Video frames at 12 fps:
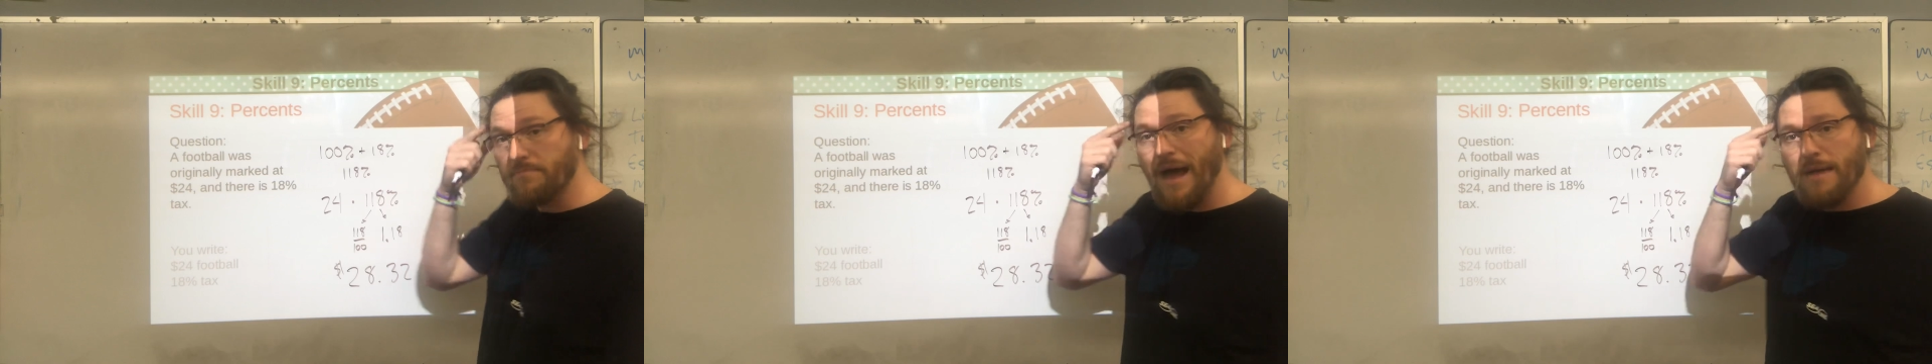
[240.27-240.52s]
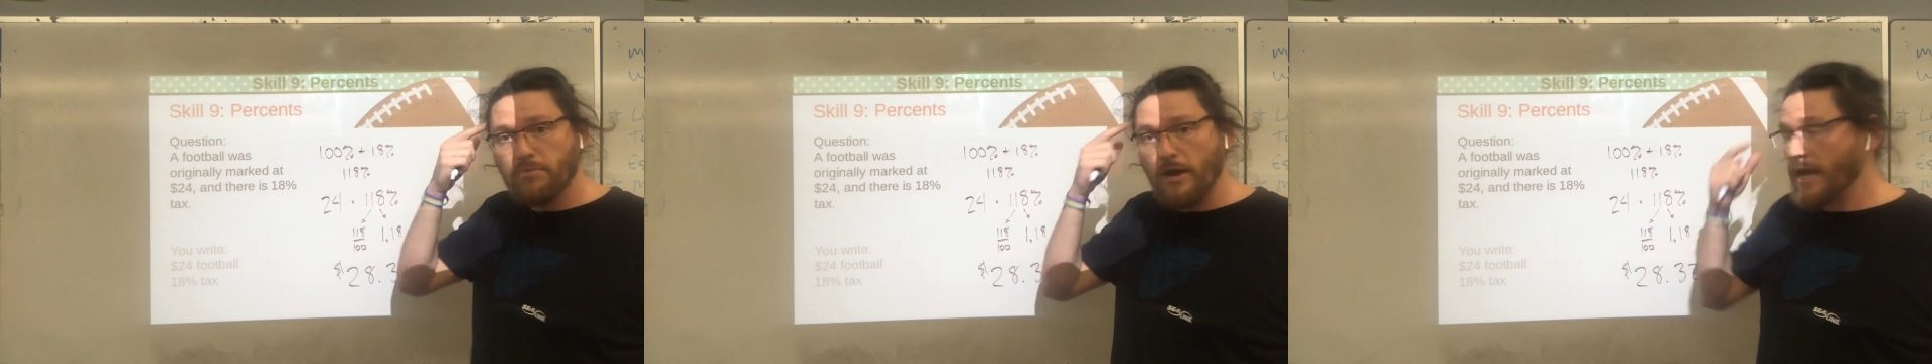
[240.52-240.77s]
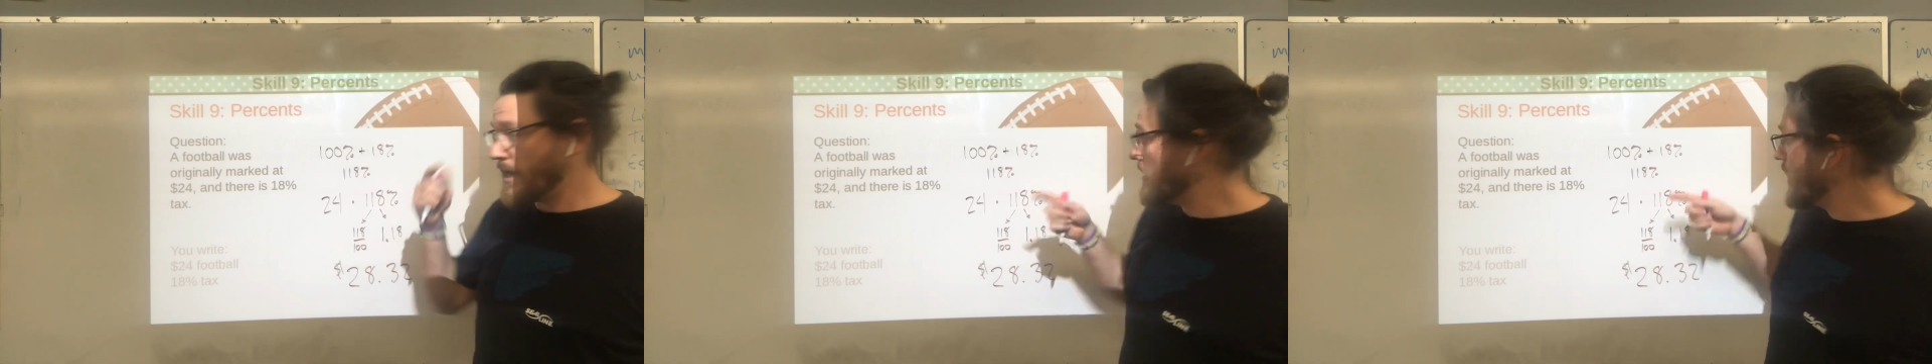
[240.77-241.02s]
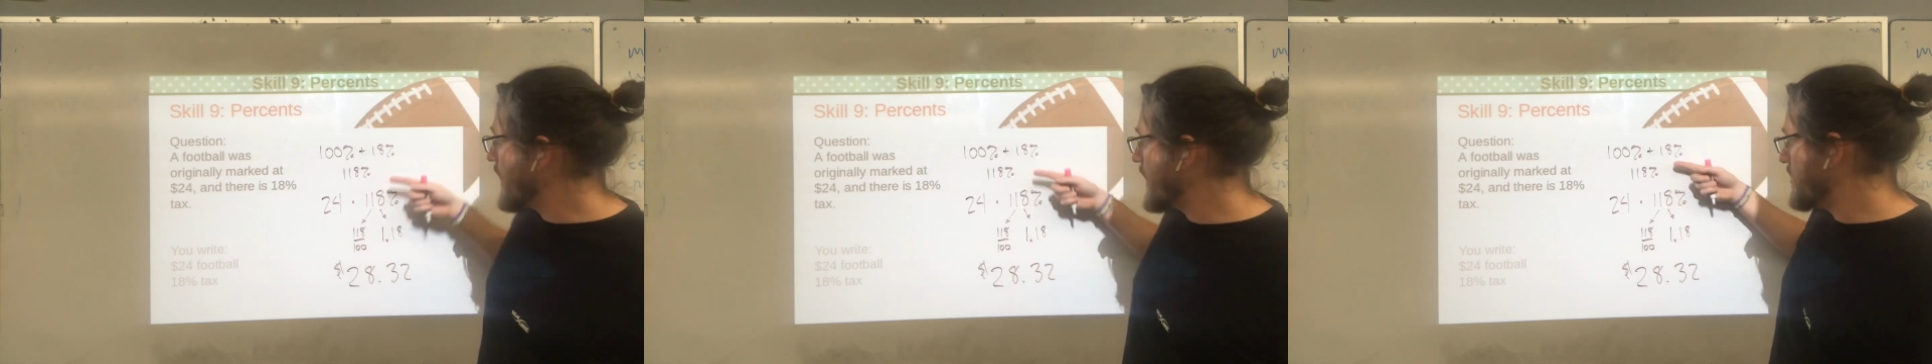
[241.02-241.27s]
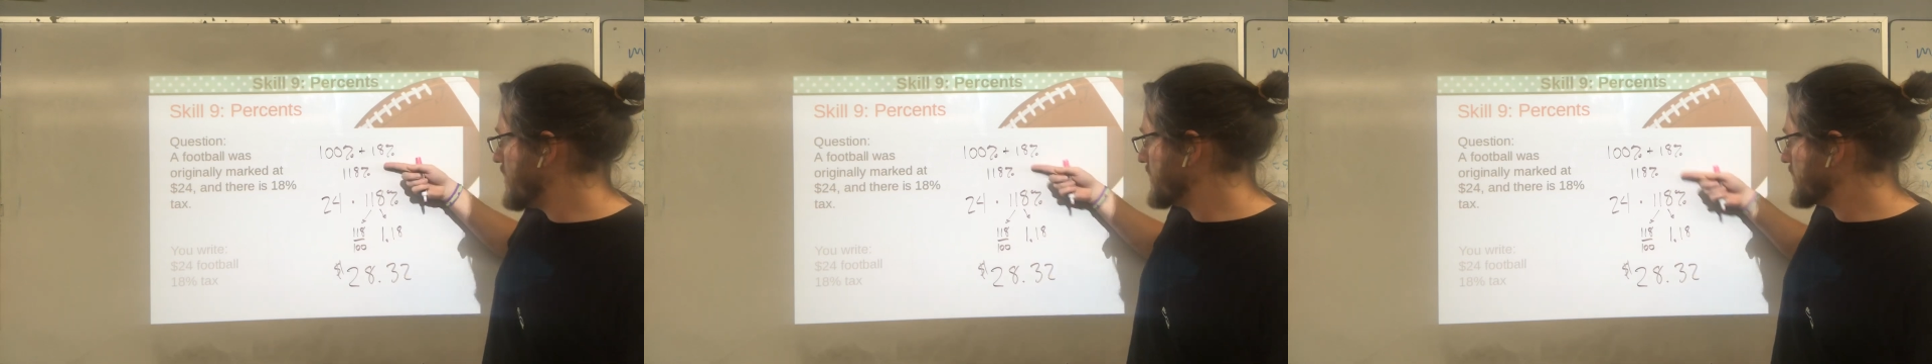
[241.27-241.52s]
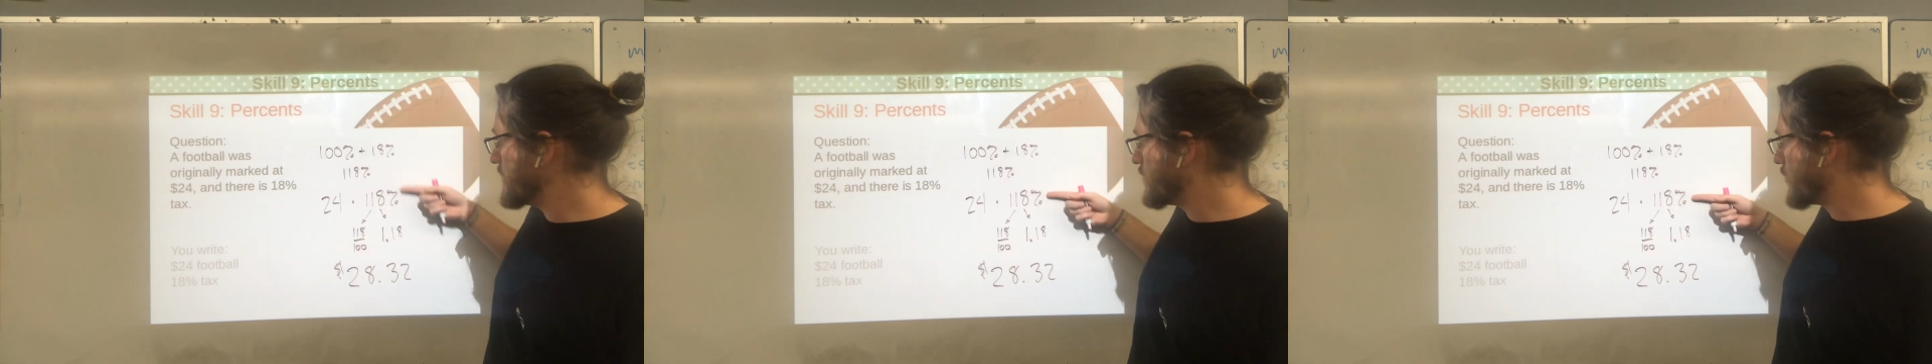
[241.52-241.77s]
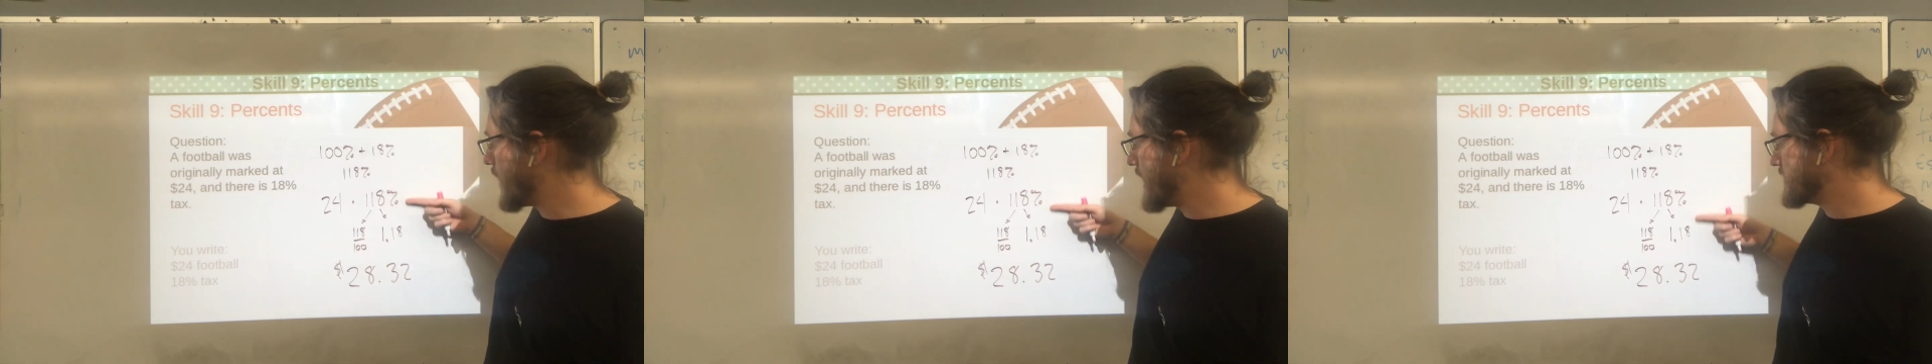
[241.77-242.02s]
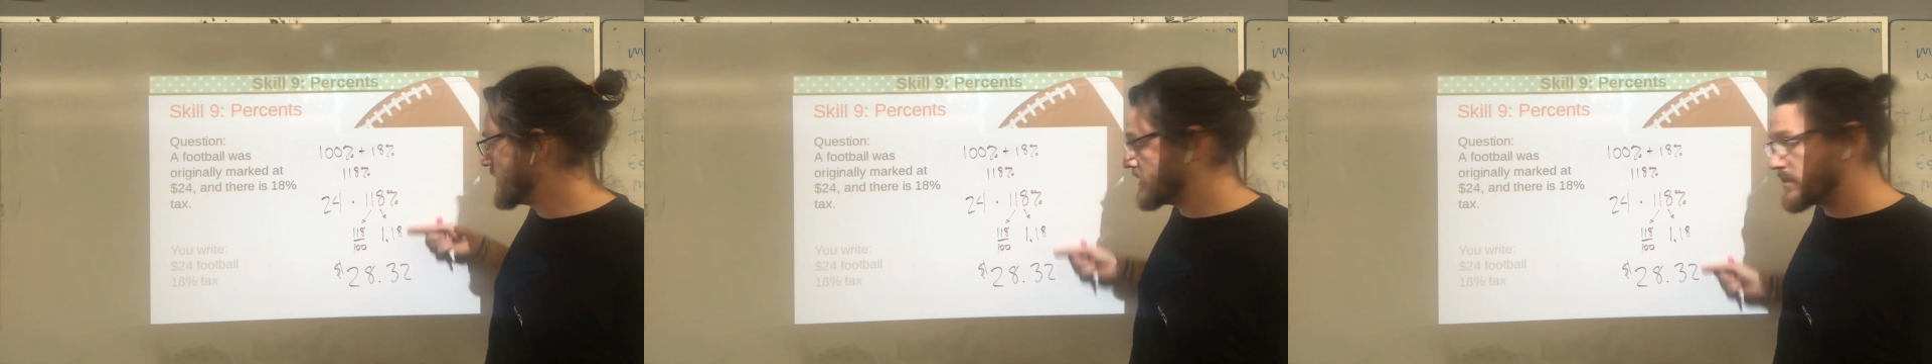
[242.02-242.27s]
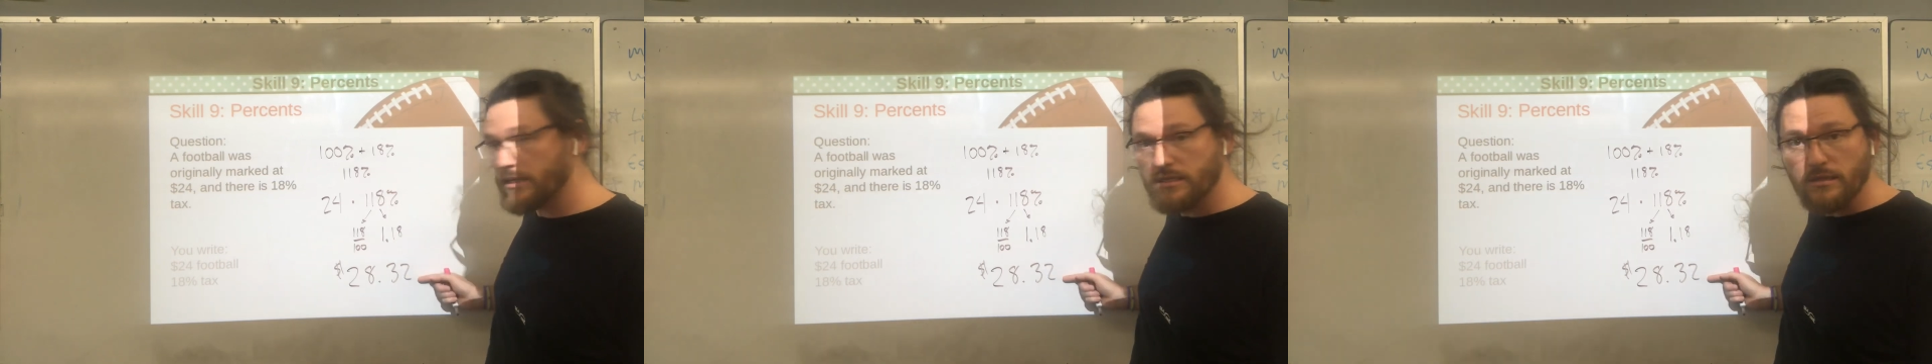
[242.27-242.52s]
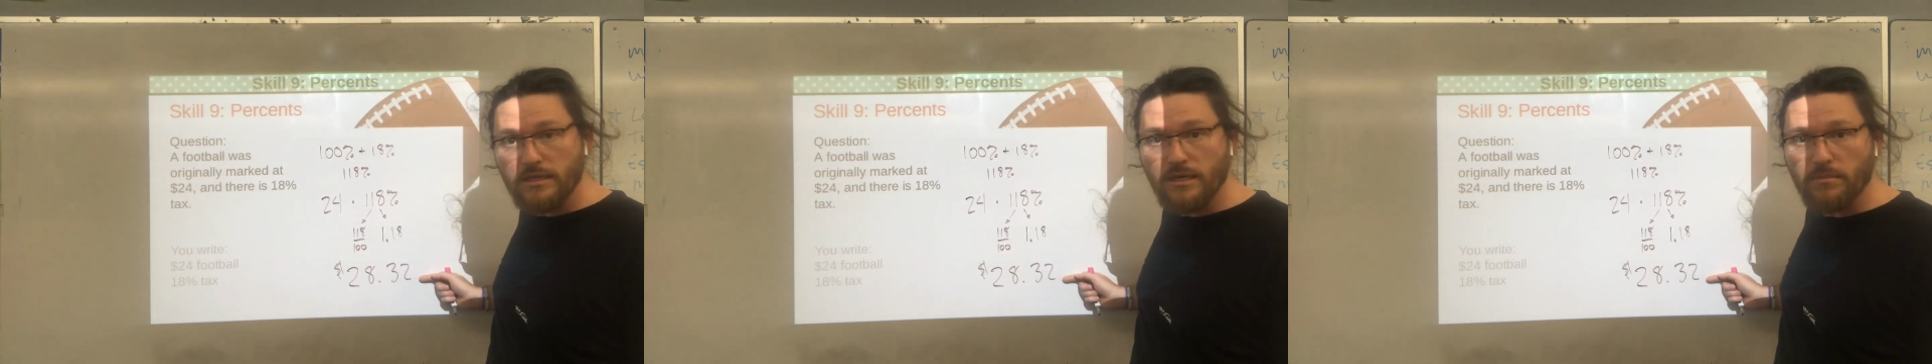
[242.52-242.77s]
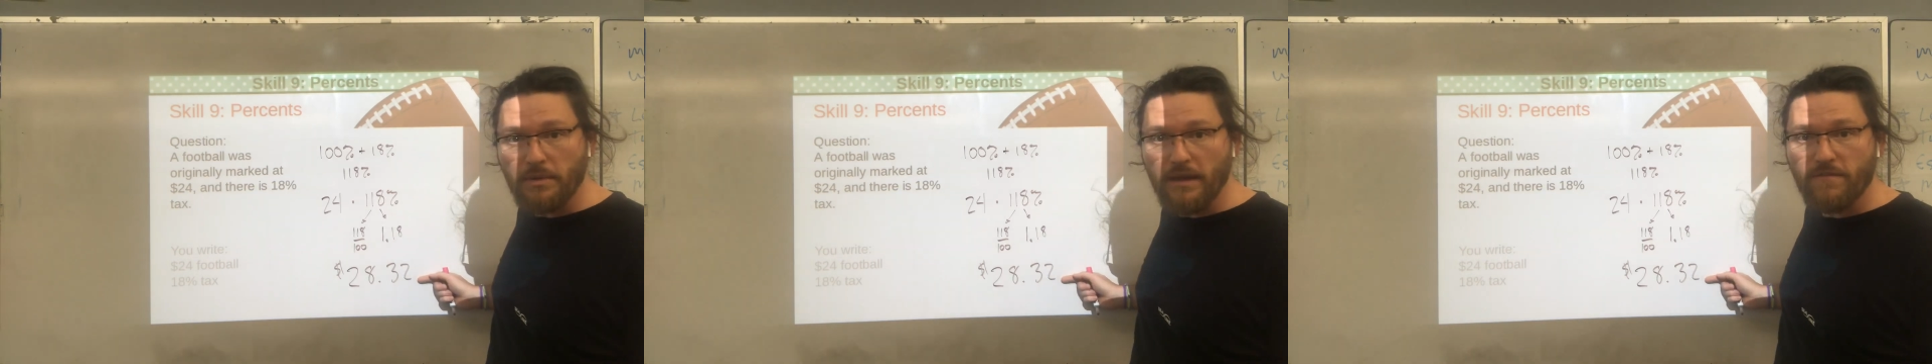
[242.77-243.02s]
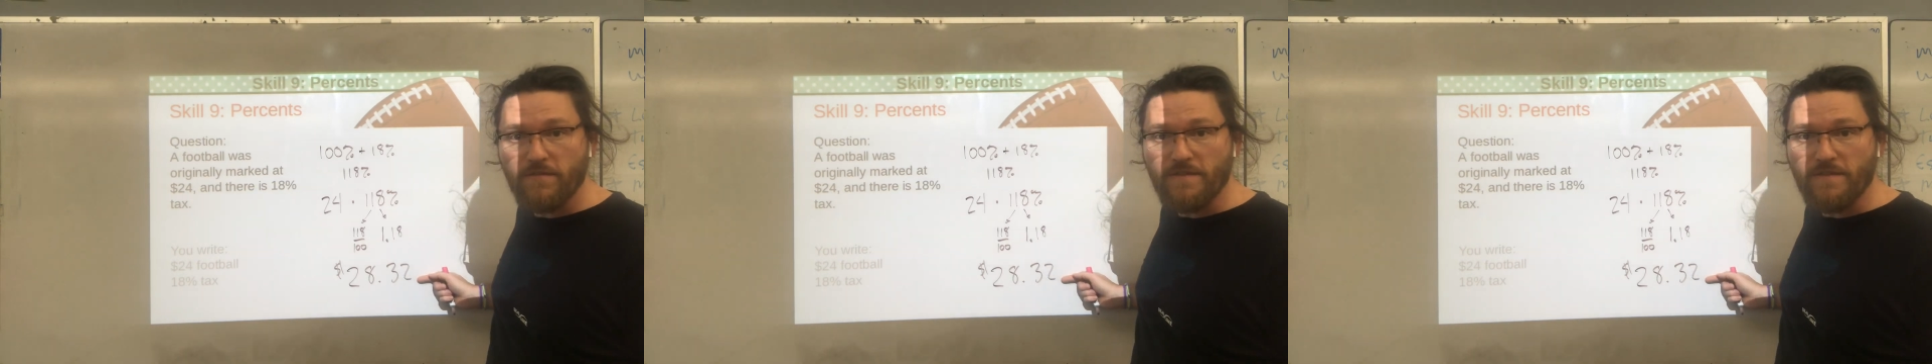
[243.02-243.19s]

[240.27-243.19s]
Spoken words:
my brain, this process is a little bit